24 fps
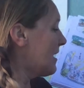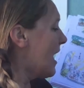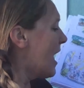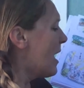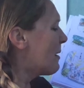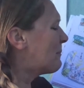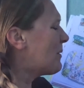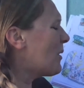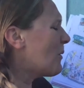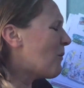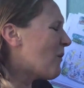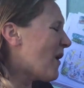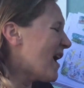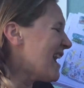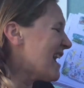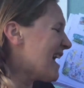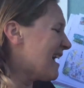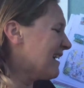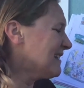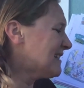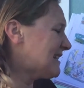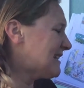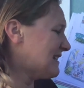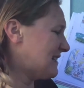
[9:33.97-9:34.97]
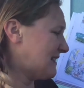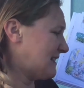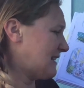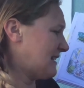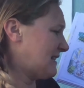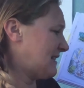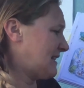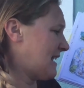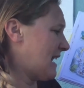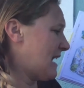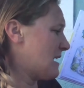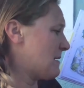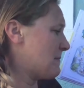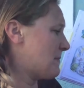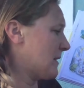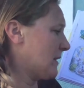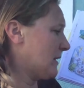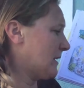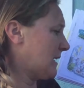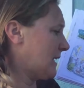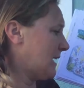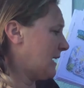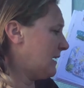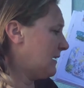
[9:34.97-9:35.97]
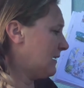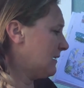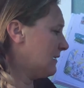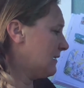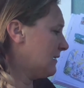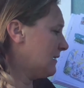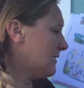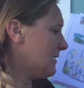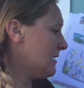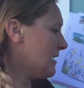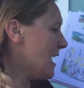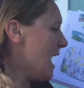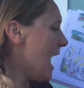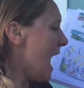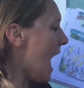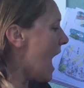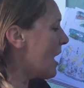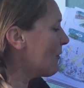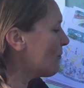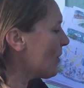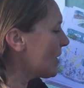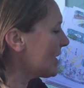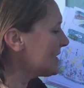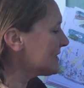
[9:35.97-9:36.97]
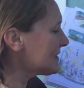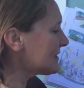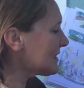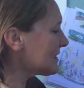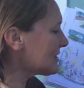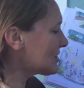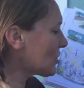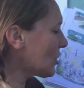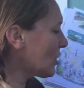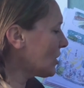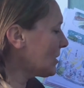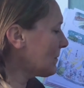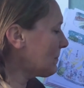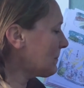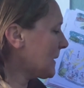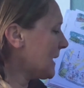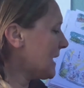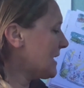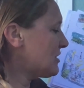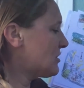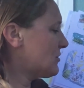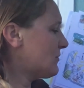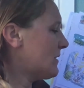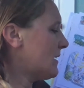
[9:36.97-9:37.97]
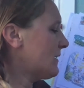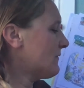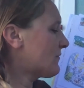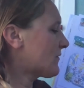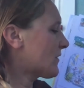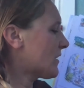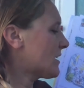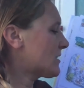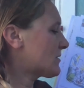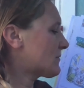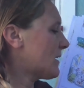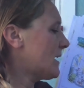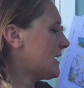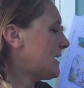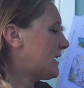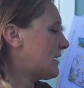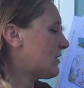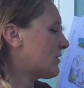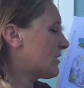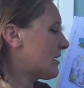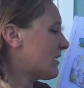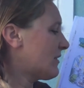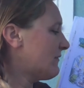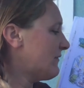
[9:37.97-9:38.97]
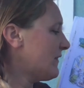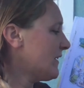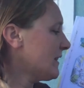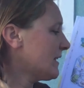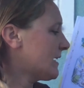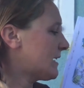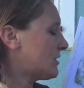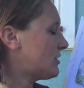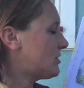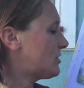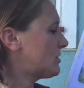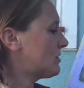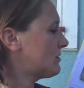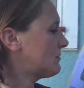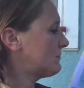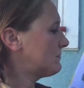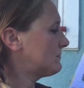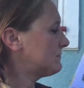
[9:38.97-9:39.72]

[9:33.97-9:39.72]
But what else is sustainability? And what is the solar plant doing for us right here in our village?